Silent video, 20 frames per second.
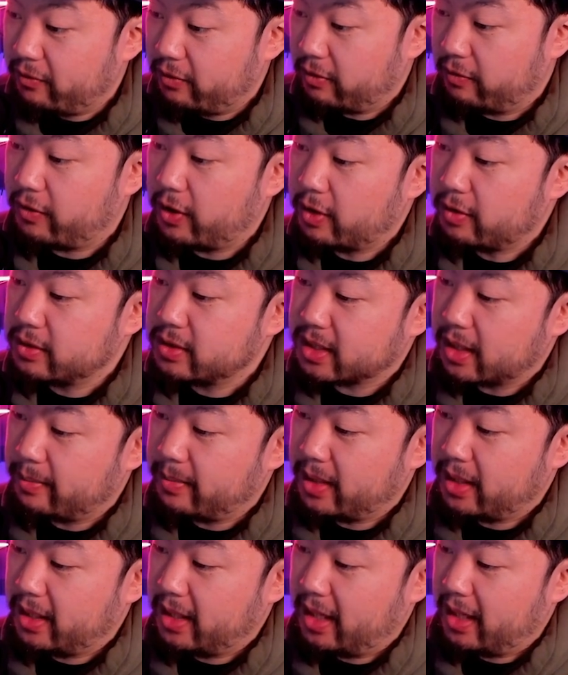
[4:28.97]
Phil Foden's
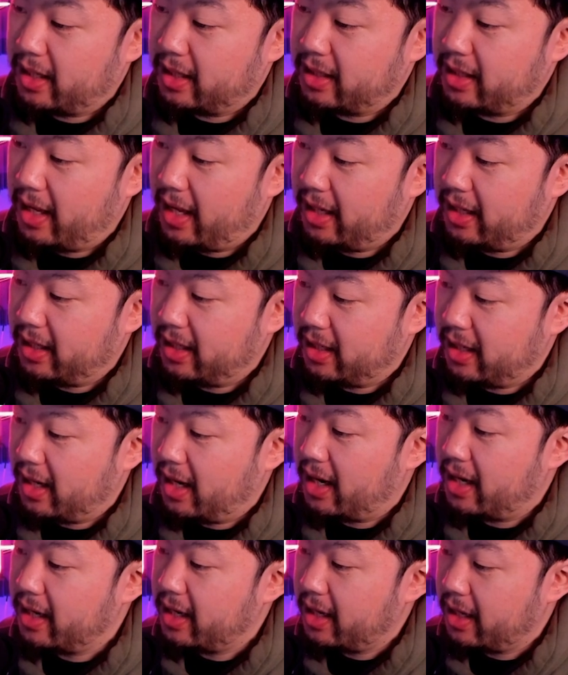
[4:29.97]
coming in at an
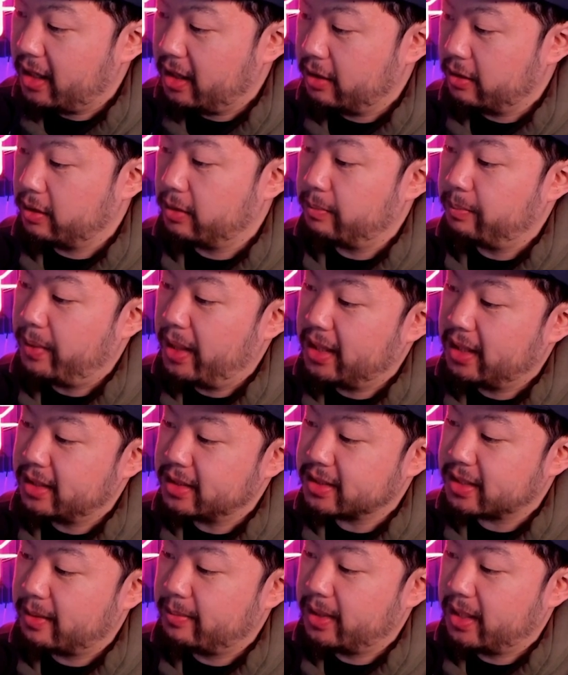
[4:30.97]
89. And
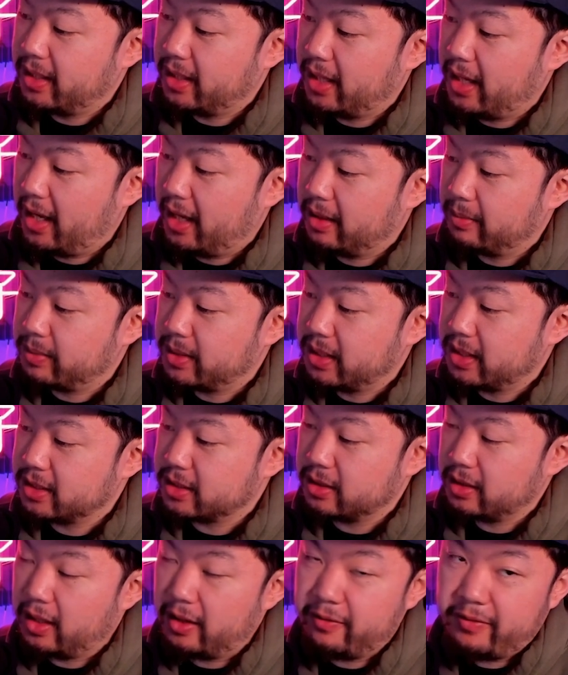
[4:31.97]
Ndombele's coming in at a
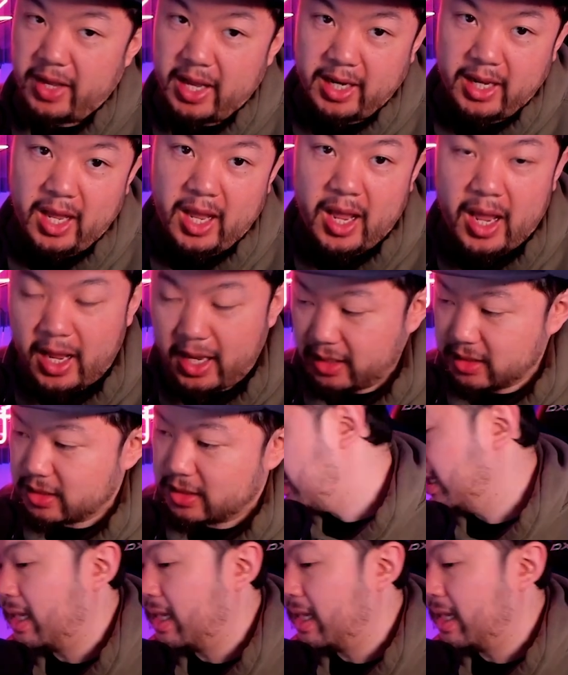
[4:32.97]
potential of 88.